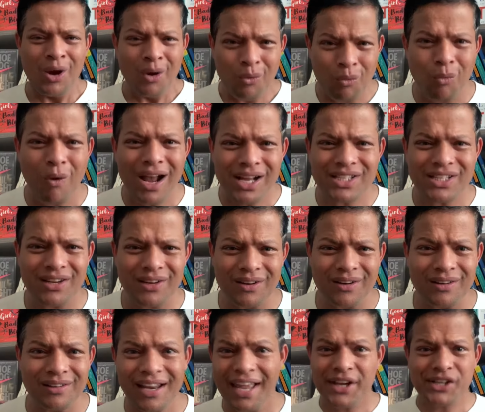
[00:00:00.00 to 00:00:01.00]
What
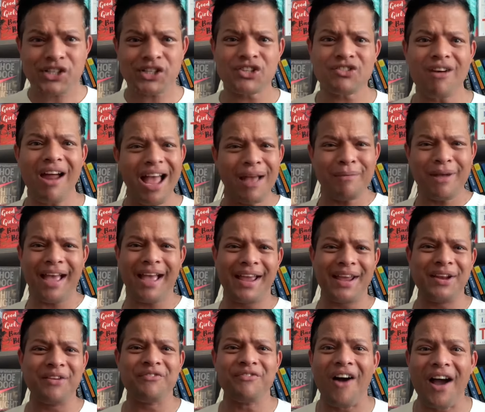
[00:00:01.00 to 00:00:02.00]
a late drama
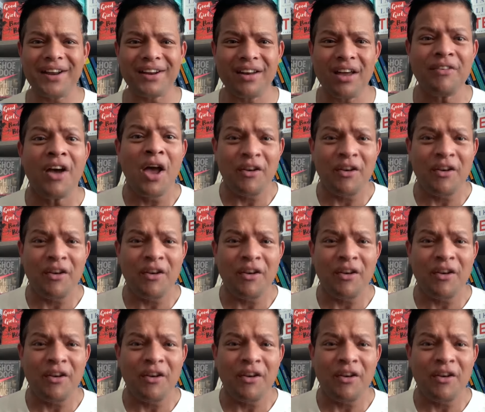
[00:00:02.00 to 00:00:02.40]
in final of